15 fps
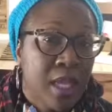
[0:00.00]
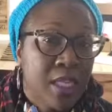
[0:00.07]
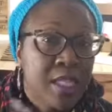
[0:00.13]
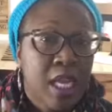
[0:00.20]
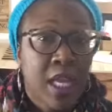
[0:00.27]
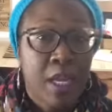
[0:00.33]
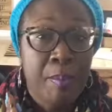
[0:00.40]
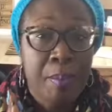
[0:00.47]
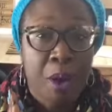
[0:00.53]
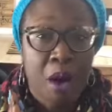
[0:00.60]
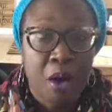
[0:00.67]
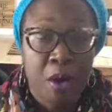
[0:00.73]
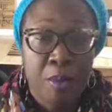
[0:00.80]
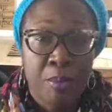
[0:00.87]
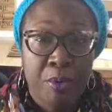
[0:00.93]
take
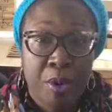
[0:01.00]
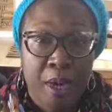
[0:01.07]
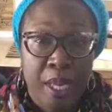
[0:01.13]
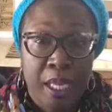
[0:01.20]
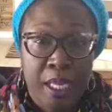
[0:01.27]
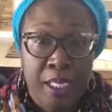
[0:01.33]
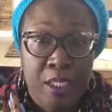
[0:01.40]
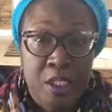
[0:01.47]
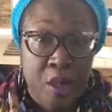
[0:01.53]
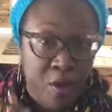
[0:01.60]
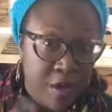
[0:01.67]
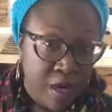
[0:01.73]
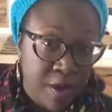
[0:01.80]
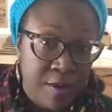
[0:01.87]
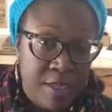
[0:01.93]
apart her braids. Her
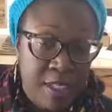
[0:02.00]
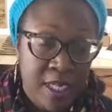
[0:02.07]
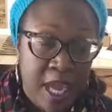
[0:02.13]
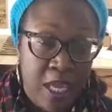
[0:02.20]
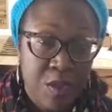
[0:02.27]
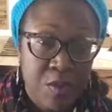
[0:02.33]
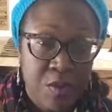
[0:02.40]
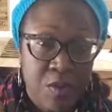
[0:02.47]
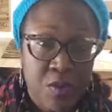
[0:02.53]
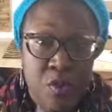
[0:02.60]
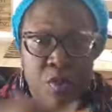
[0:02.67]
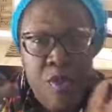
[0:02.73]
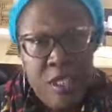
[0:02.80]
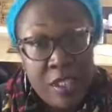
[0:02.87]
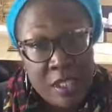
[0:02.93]
hair is natural, so
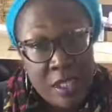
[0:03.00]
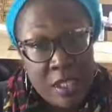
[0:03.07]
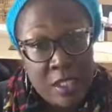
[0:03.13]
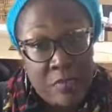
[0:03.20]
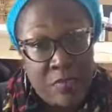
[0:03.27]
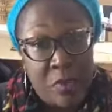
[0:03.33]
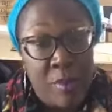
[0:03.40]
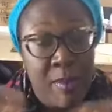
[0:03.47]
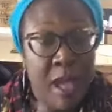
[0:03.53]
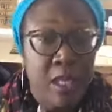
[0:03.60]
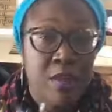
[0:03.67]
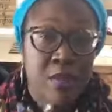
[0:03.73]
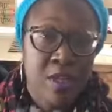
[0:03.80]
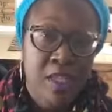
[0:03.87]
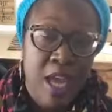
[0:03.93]
this is for my
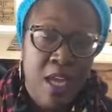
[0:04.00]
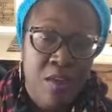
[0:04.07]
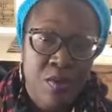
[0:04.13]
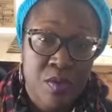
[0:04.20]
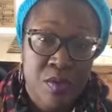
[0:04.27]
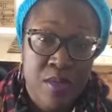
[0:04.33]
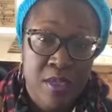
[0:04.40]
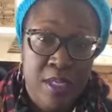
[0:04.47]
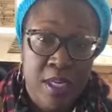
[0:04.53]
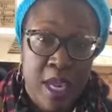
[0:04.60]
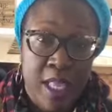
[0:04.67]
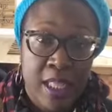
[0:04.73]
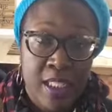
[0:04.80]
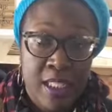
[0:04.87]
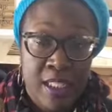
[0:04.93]
loose naturals
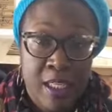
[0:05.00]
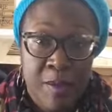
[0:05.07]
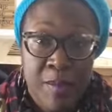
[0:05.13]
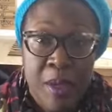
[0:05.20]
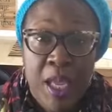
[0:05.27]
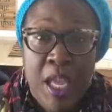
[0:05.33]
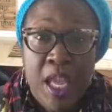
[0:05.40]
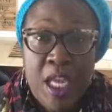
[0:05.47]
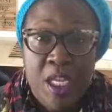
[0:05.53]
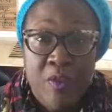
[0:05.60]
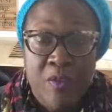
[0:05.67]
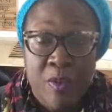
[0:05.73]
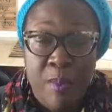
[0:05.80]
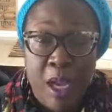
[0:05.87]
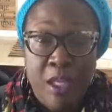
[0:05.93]
tonight. This tip is
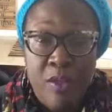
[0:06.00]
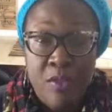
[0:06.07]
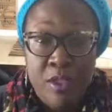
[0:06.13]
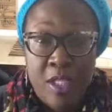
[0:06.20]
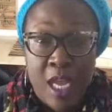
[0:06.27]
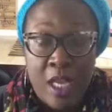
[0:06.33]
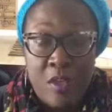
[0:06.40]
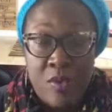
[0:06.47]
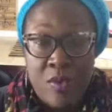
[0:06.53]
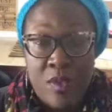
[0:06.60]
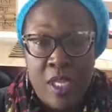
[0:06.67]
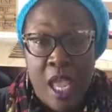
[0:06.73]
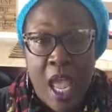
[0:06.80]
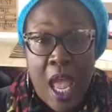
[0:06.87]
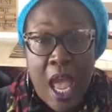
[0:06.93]
for my loose naturals,
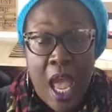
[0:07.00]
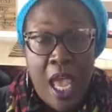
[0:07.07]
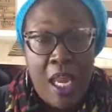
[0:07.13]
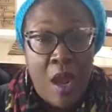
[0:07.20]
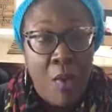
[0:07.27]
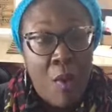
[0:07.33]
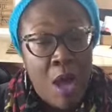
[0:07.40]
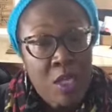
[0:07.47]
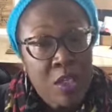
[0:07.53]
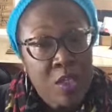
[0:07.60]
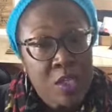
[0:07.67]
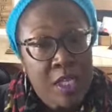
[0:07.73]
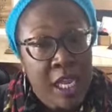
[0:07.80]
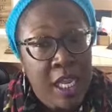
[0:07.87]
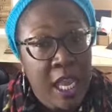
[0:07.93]
and I watched her
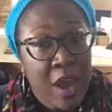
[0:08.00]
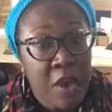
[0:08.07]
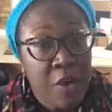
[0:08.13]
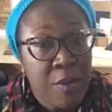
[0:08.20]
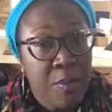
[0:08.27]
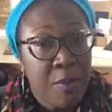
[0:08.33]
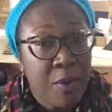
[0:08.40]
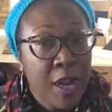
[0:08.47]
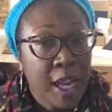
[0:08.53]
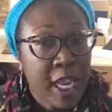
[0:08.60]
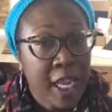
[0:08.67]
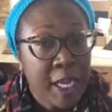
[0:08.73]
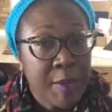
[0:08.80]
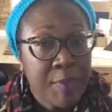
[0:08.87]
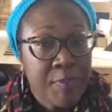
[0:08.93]
take out her
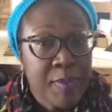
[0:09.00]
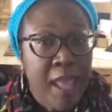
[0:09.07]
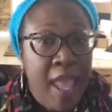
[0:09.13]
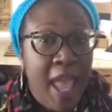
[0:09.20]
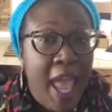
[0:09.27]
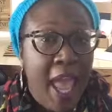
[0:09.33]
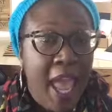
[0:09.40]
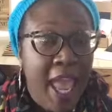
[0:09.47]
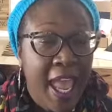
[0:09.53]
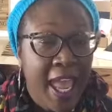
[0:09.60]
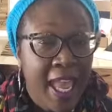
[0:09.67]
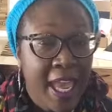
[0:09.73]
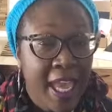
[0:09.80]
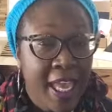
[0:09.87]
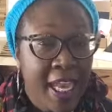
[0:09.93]
braid,
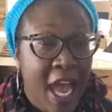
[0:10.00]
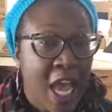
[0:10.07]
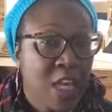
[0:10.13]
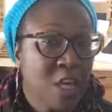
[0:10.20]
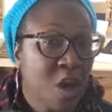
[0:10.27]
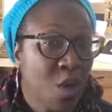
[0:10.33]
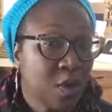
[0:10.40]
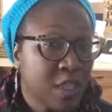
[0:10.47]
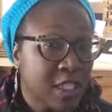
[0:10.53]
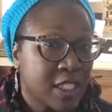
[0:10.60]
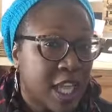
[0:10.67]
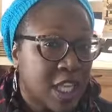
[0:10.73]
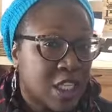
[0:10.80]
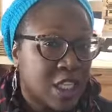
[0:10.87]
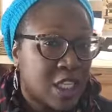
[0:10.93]
and I noticed
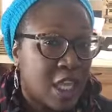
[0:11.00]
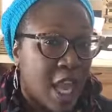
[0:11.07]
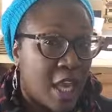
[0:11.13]
that she